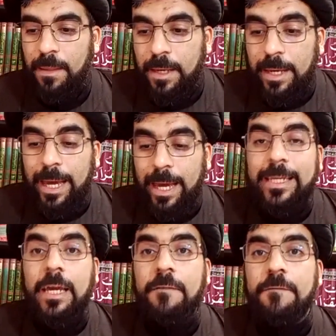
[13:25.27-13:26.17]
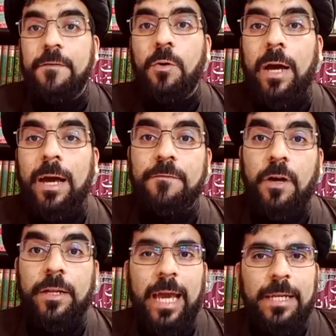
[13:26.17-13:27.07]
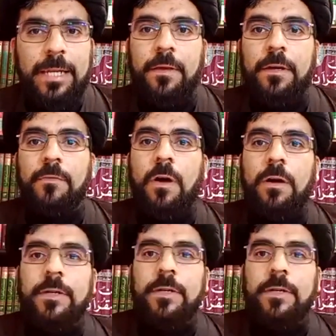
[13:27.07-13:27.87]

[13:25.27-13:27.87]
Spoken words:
And if you have done anything wrong,